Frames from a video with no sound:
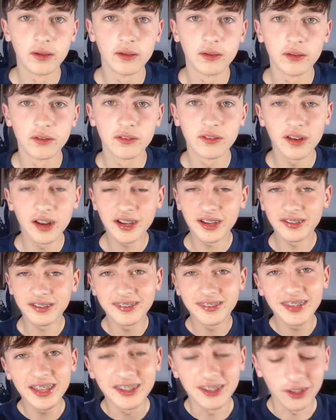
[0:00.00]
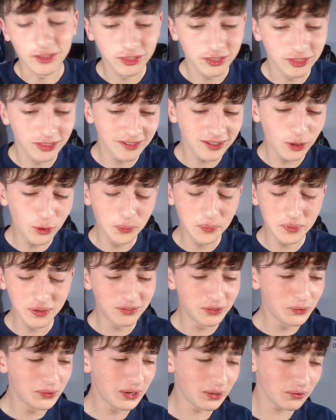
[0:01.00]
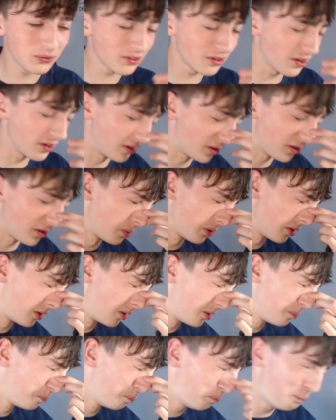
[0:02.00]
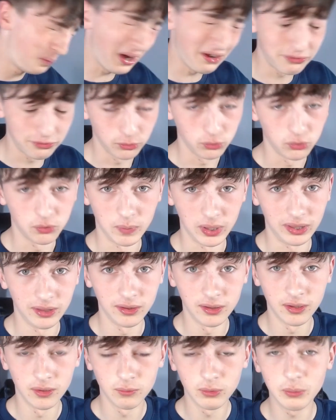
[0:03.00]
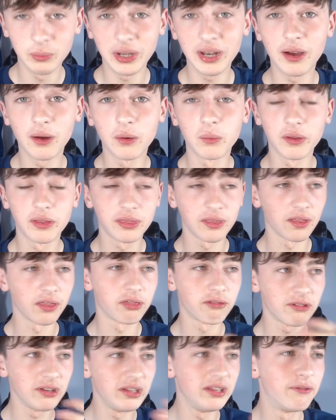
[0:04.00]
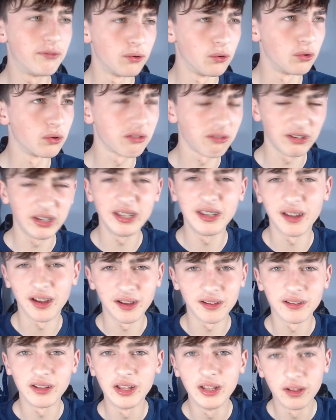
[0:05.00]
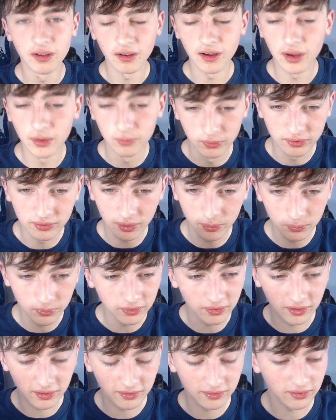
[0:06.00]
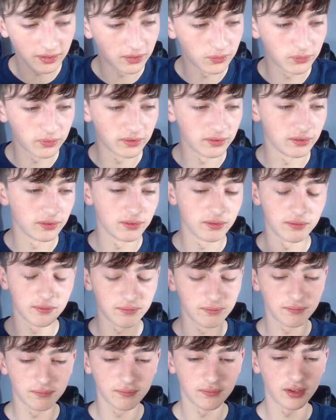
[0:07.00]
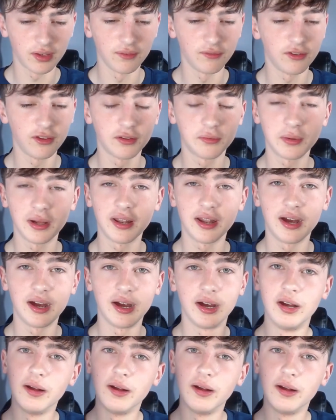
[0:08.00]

So like I said, Thomas Tuchel's lineup baffled me. He went out with a 3-4-3. Like I wasn't confused about that.